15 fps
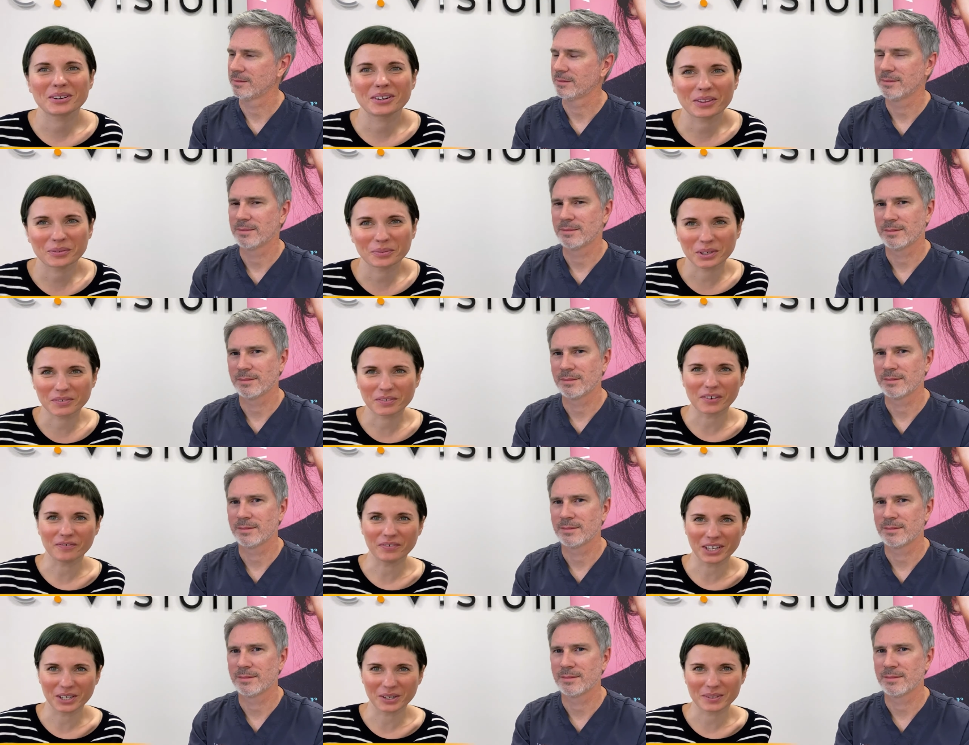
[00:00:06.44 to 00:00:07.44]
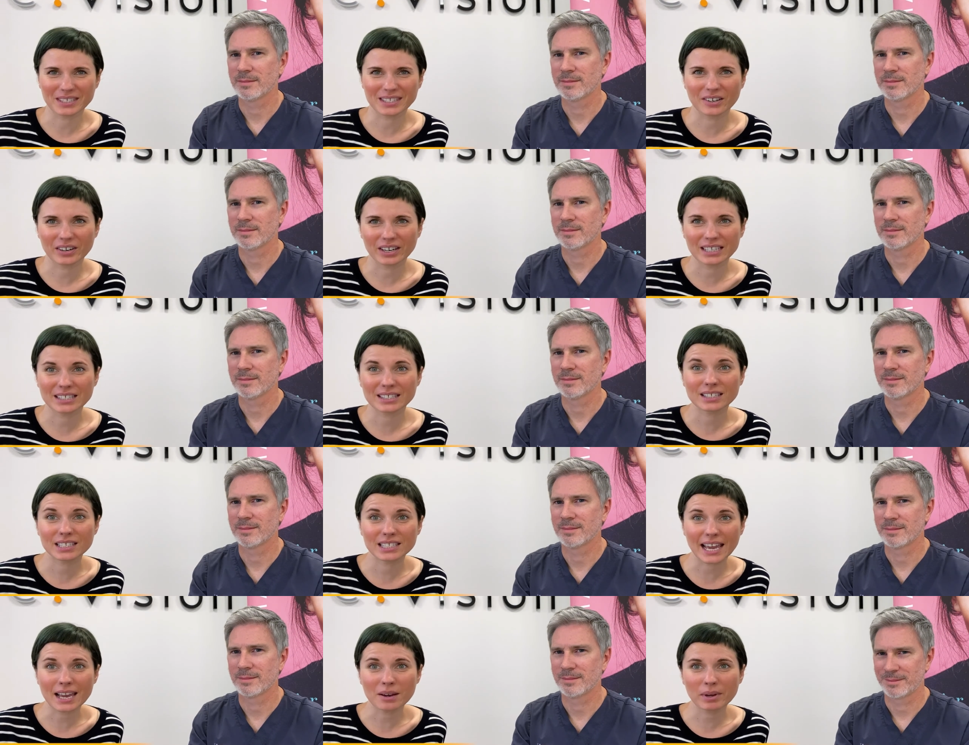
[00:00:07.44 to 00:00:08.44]
Speaker 1: another one of our video series.
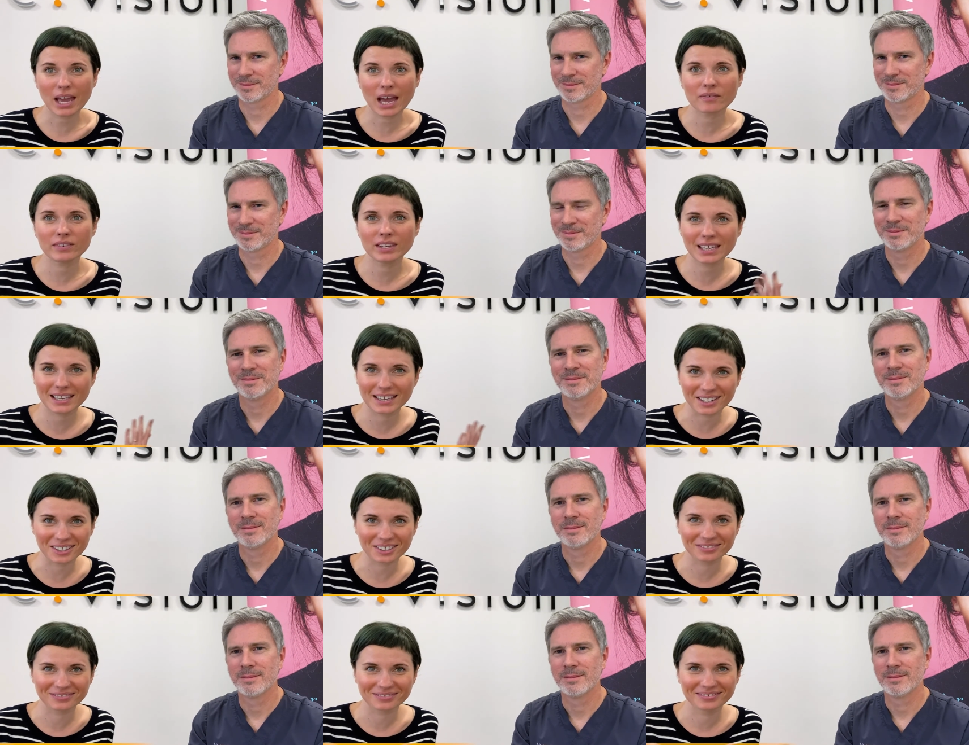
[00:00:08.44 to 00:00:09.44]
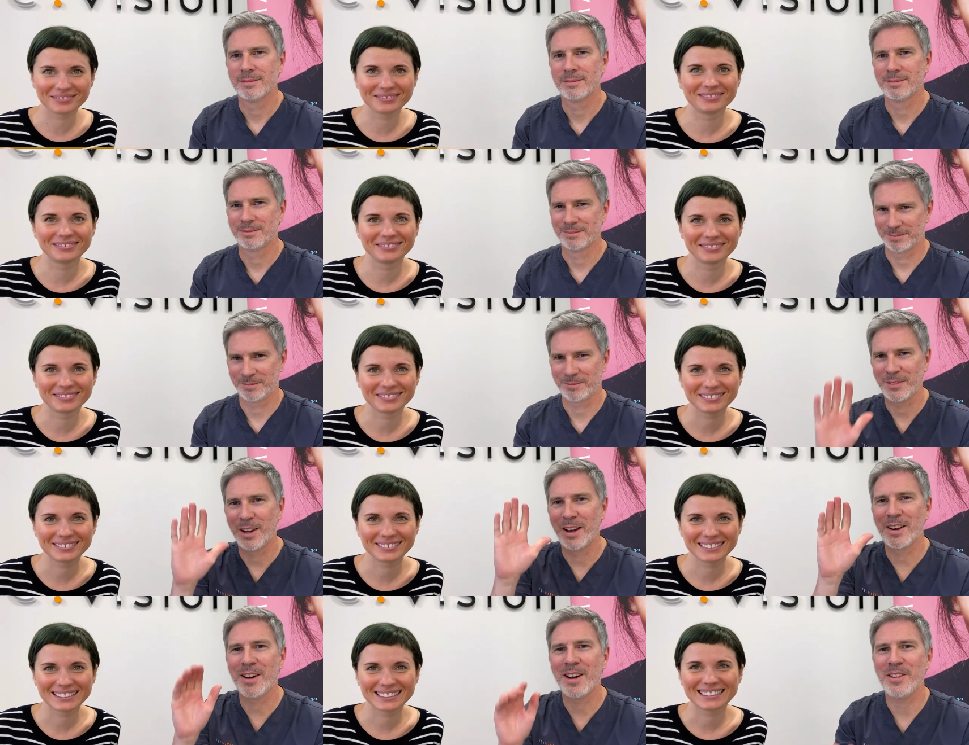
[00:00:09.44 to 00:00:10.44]
Today we have Nick here.
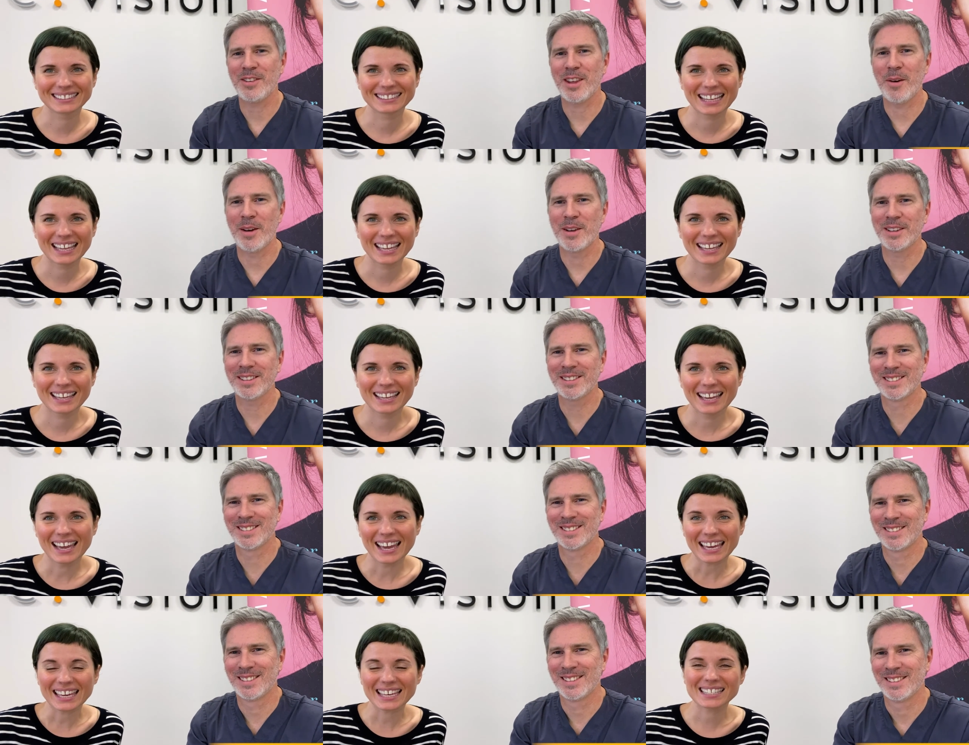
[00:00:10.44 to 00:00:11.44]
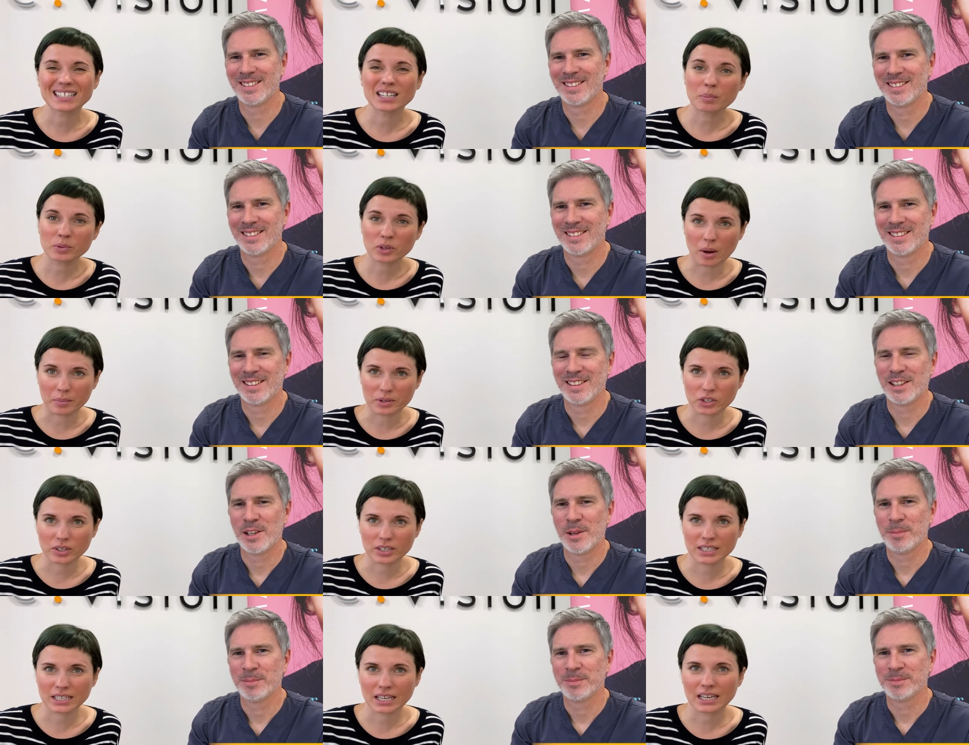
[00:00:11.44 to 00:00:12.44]
Speaker 2: Hi guys, how are you?
Speaker 1: He's an
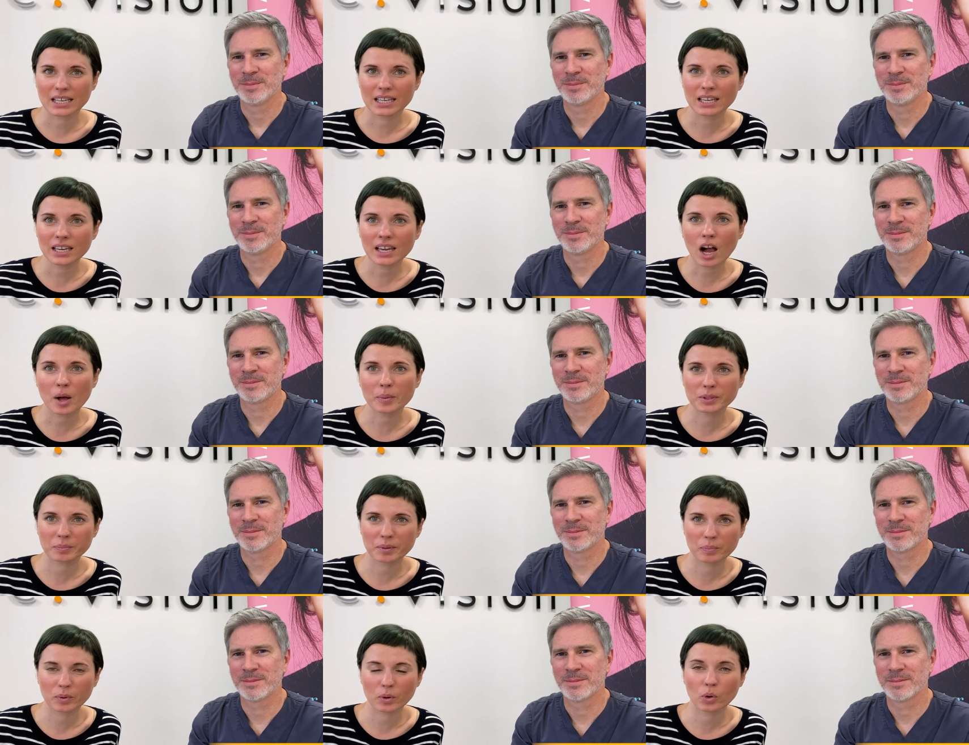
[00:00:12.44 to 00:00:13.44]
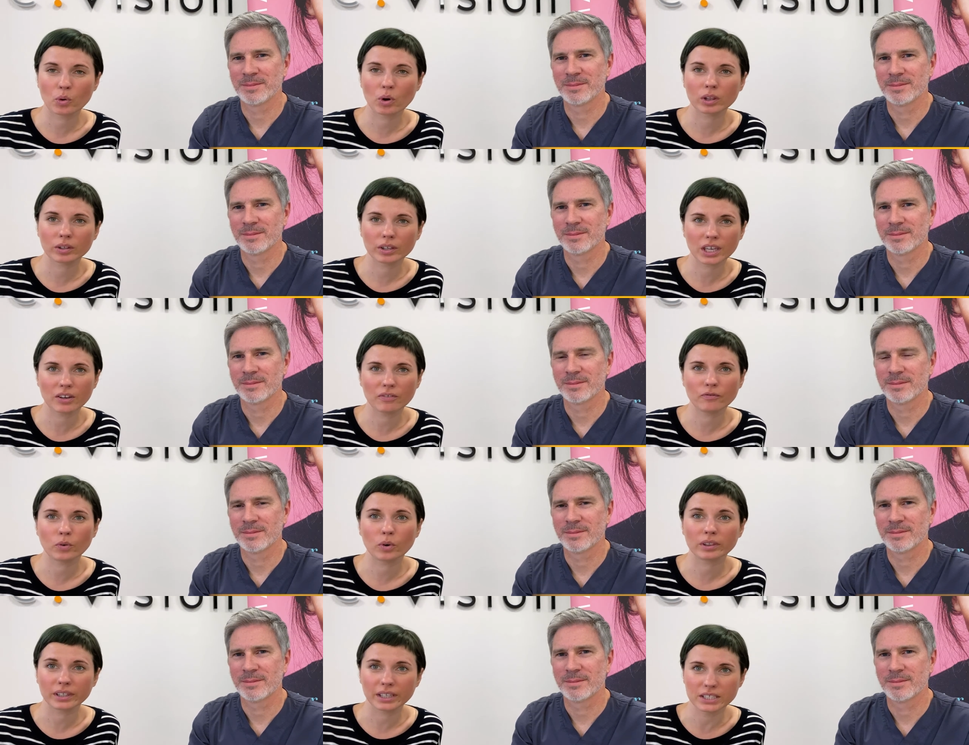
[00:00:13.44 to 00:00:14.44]
optometrist and he helps people who are looking
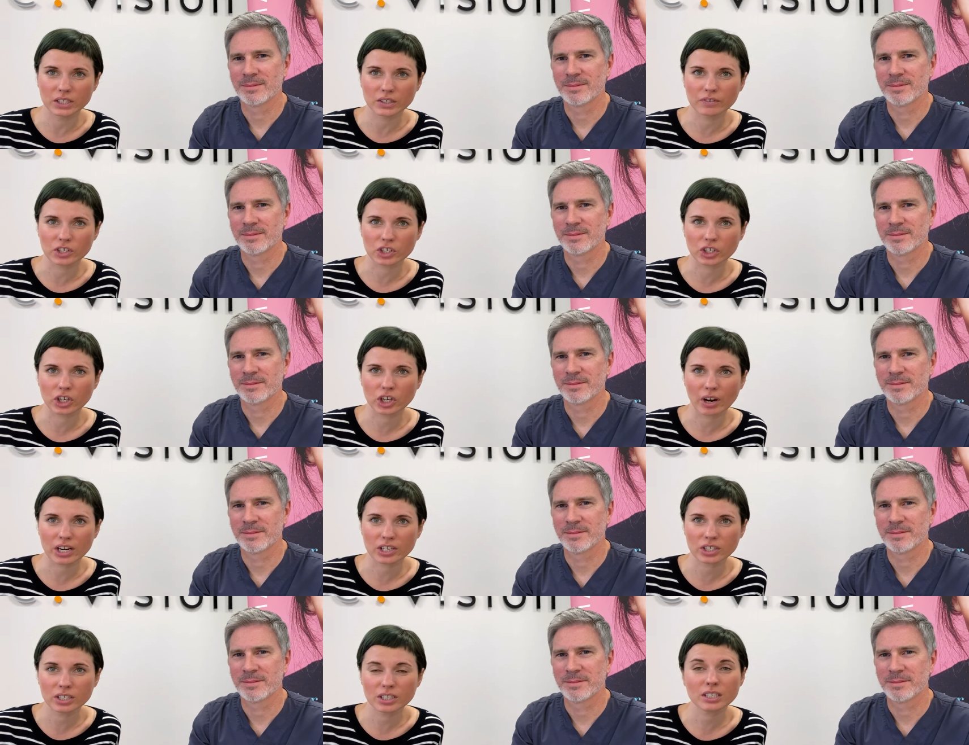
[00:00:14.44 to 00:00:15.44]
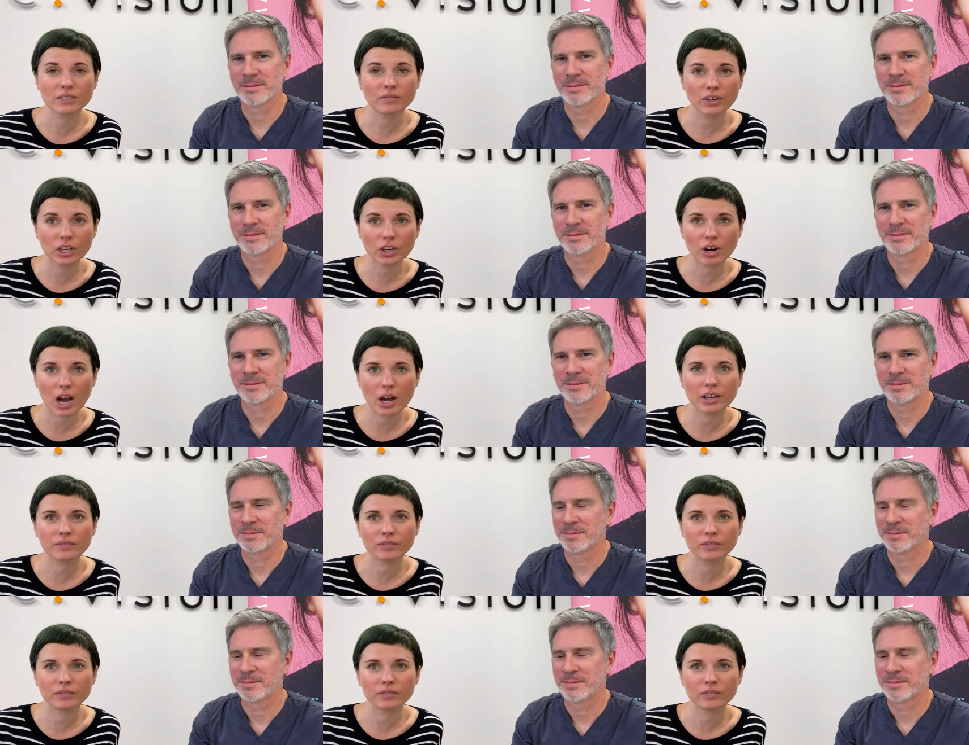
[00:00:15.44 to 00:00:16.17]
for laser vision correction to figure out